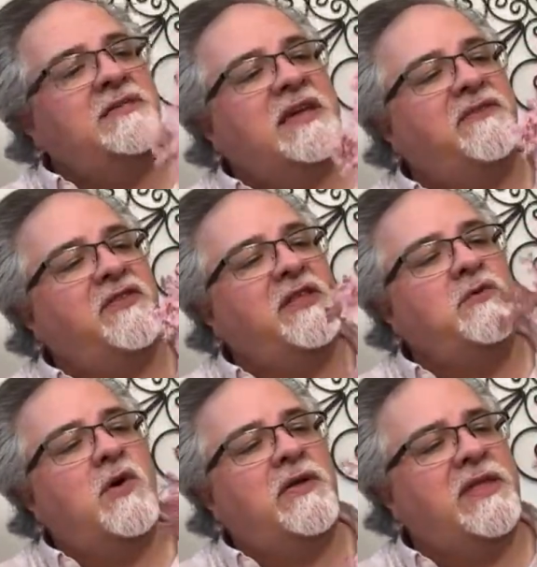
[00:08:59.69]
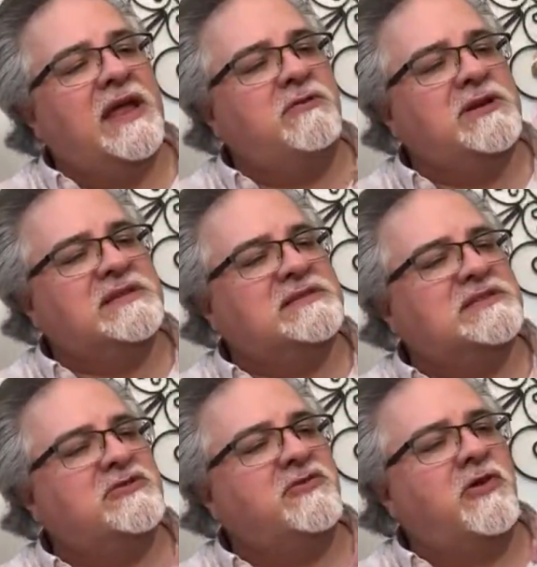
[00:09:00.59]
Definitely one that I would
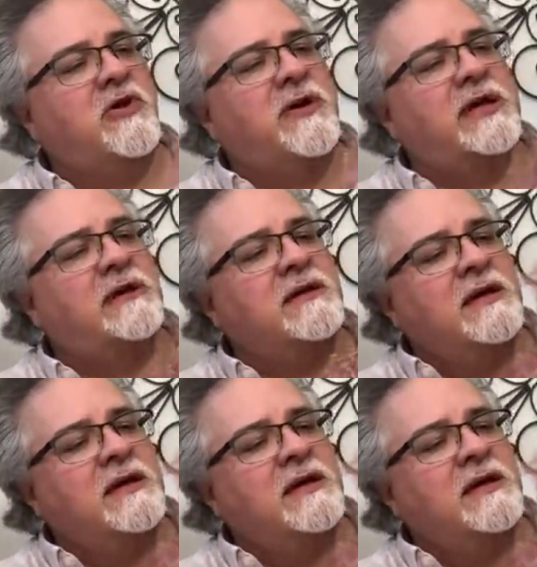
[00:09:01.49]
consider growing.